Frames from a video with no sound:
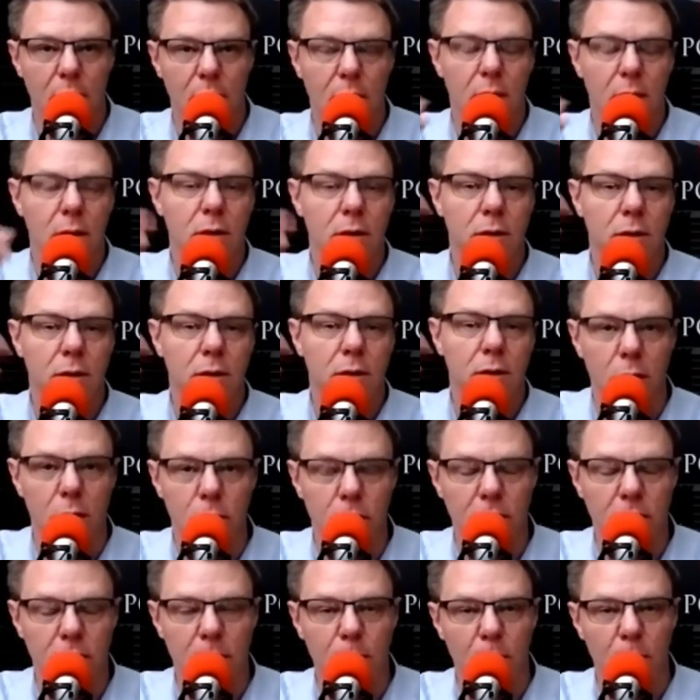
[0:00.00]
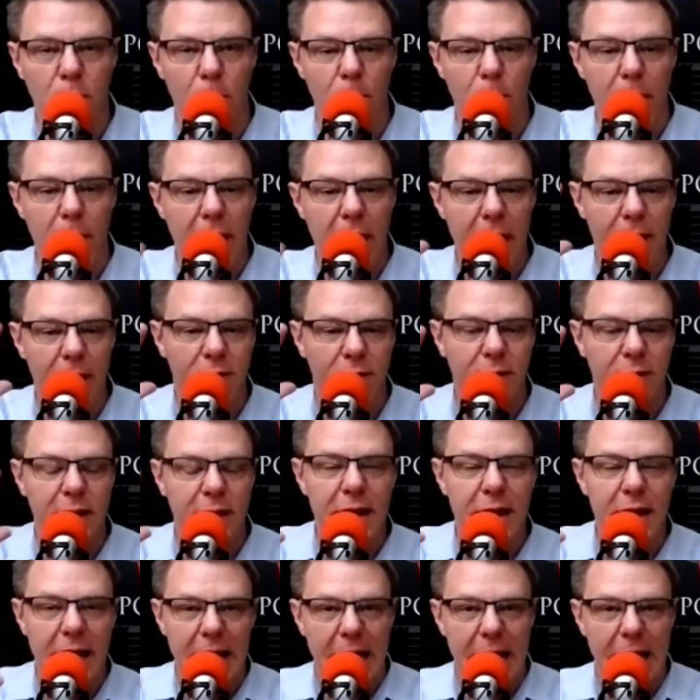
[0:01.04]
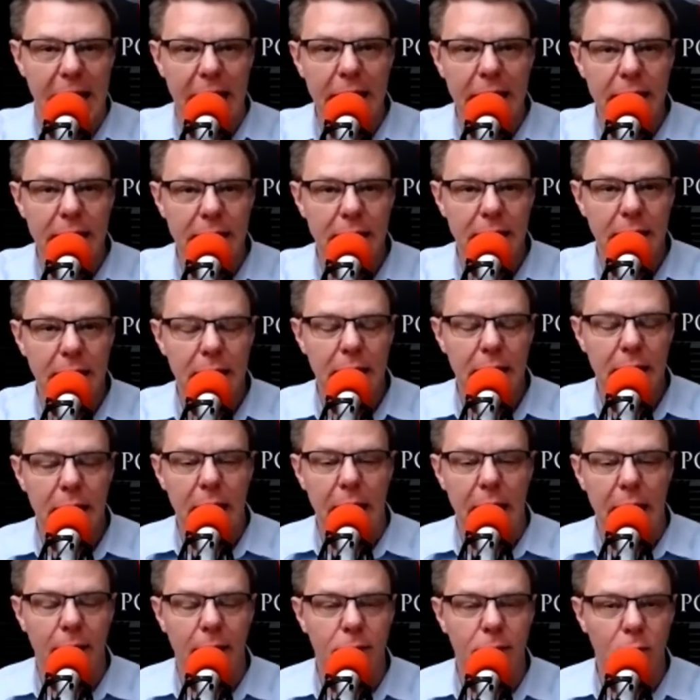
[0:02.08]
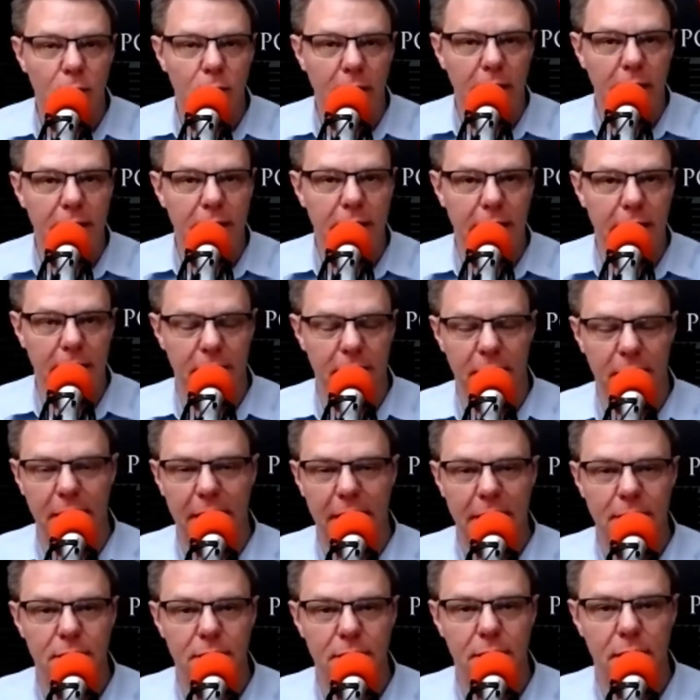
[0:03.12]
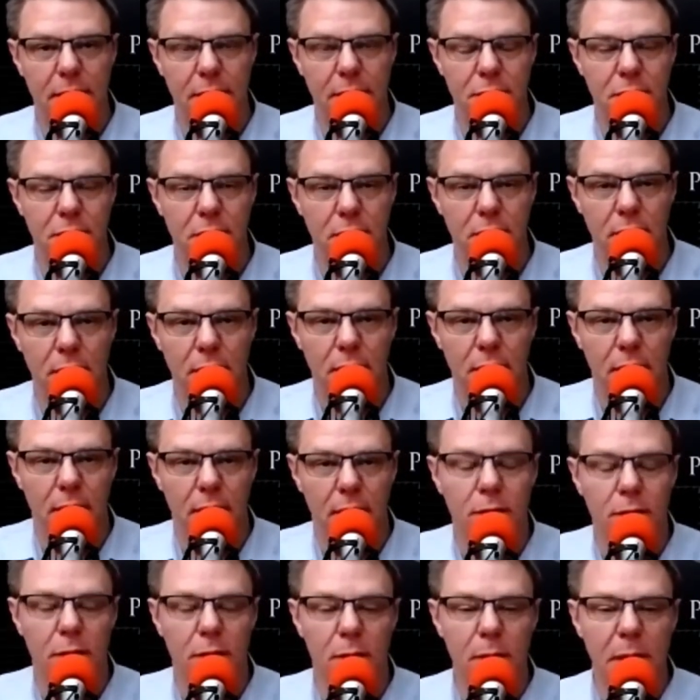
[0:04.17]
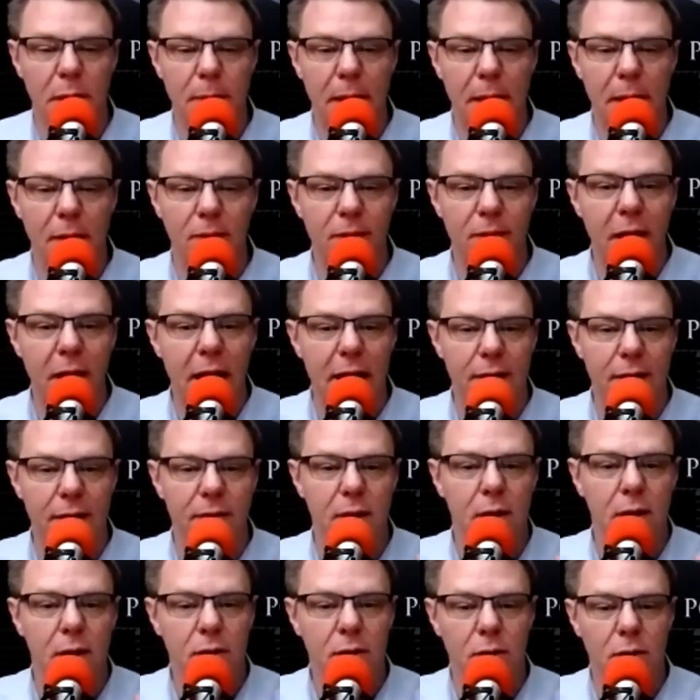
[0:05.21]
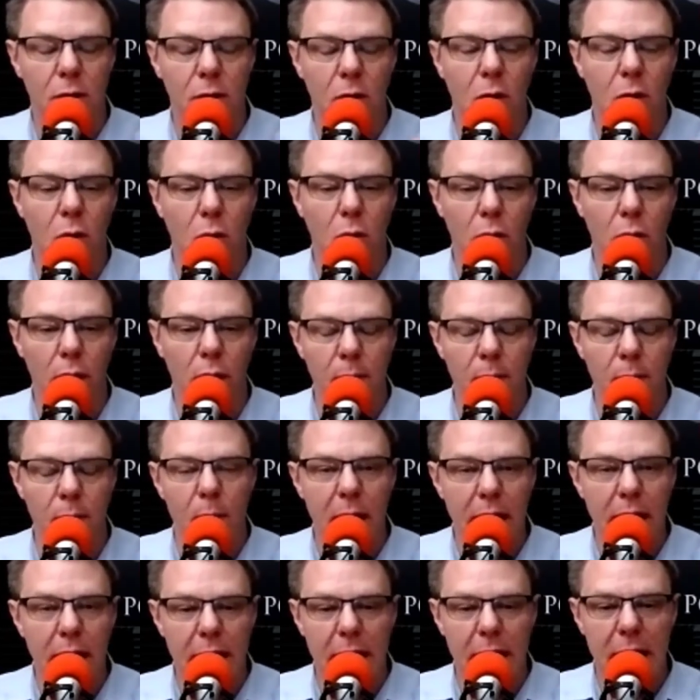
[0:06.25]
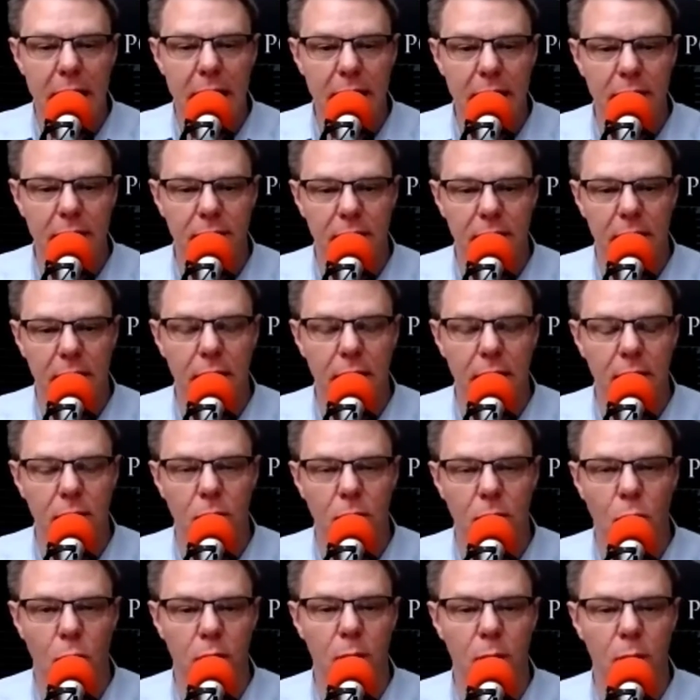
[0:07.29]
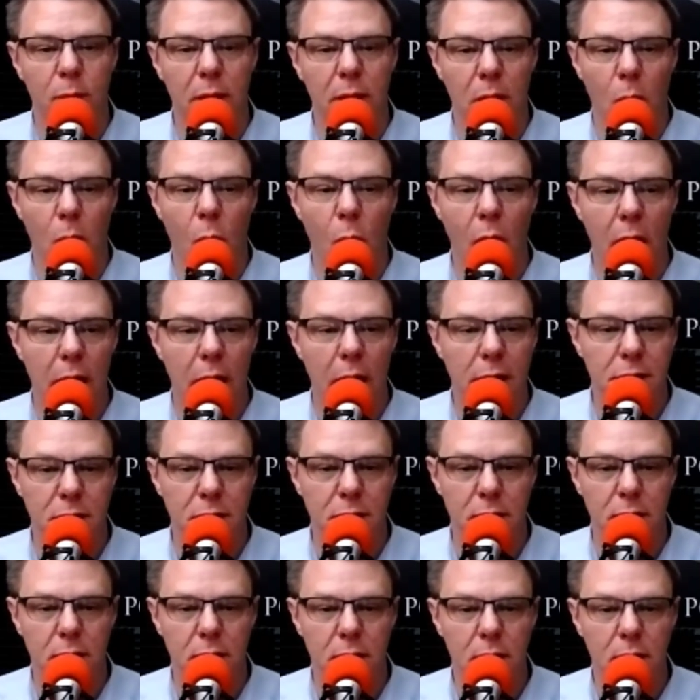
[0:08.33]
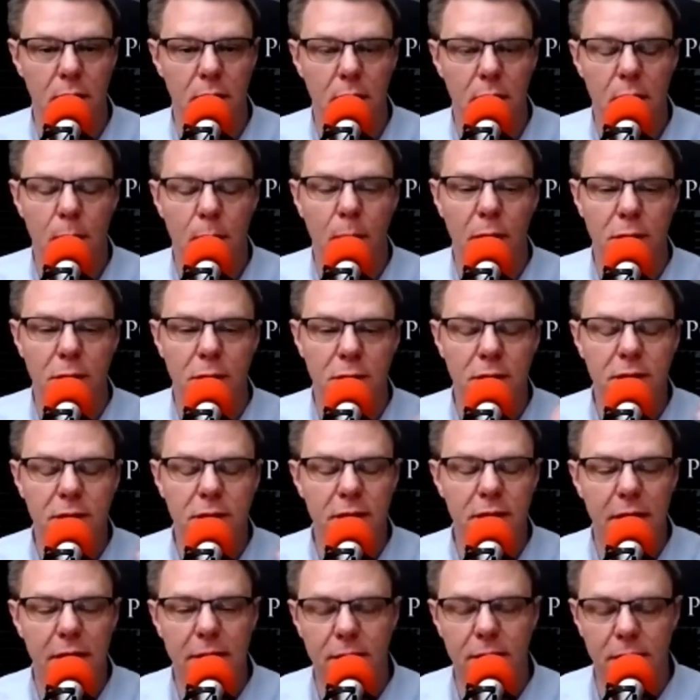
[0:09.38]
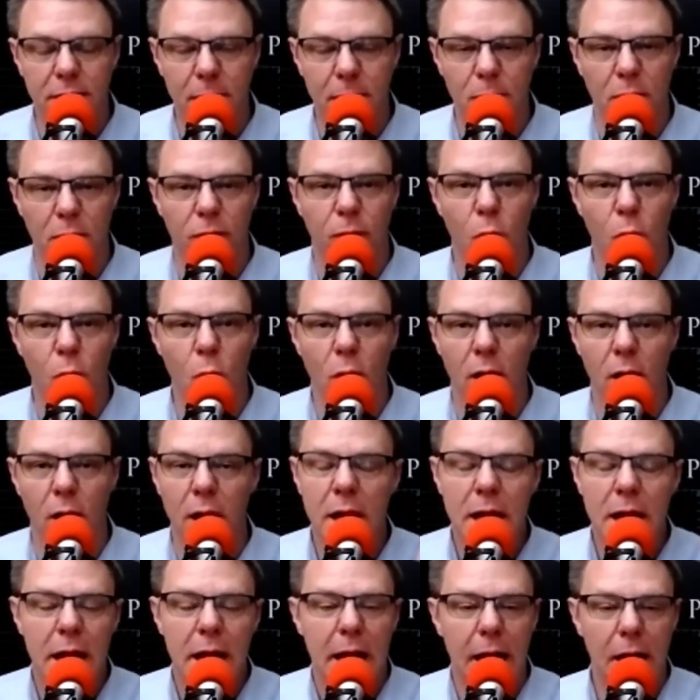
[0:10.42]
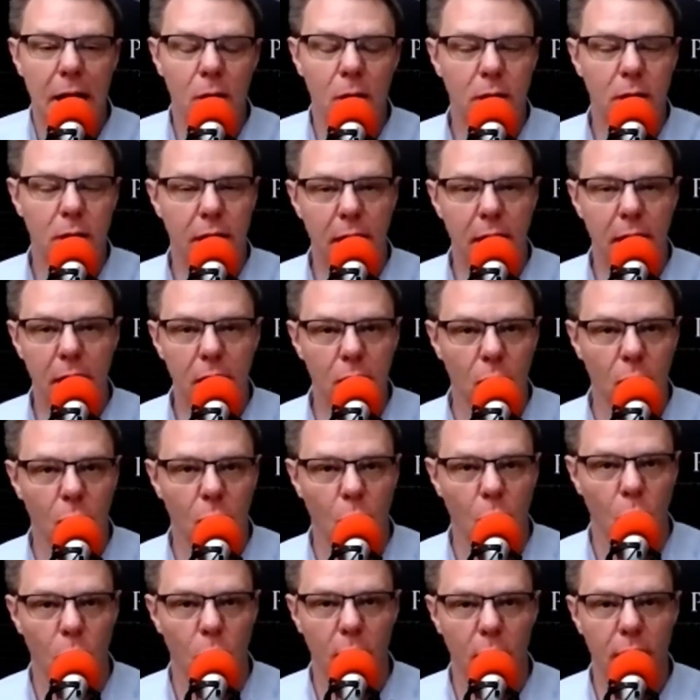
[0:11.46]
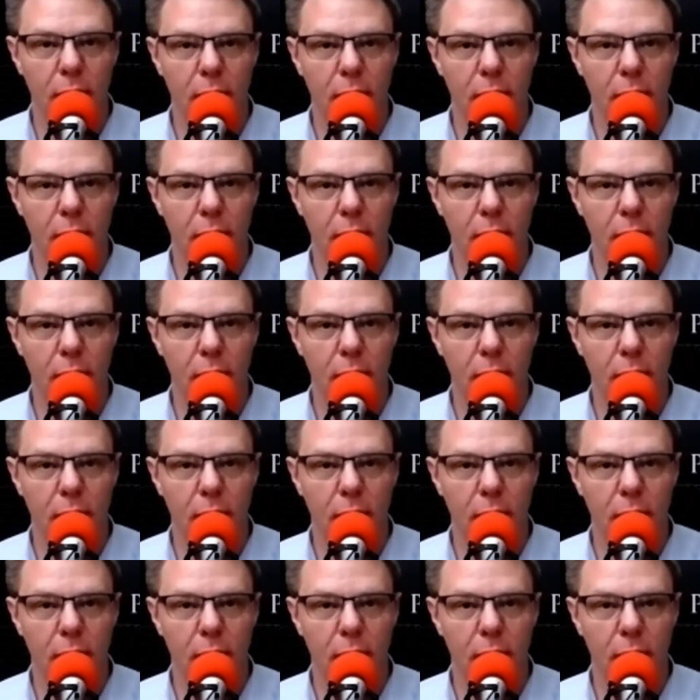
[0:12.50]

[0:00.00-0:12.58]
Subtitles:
So to use simple math, say that 8, after I take the tax deduction, it's going to be about 5. So in my eyes, it is going to be a wash. But just as I said before, I don't care what